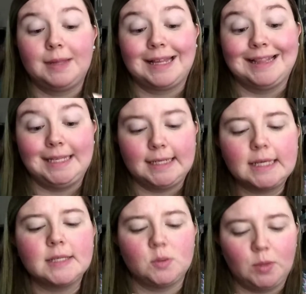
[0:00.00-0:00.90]
clean
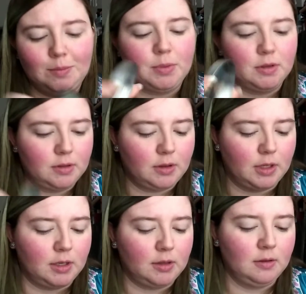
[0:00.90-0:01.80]
sweep
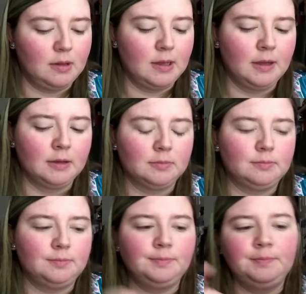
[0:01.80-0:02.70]
thing
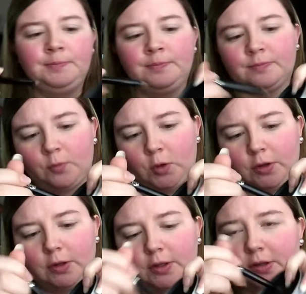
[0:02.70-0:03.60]
where
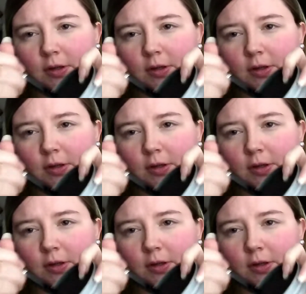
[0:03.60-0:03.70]
you like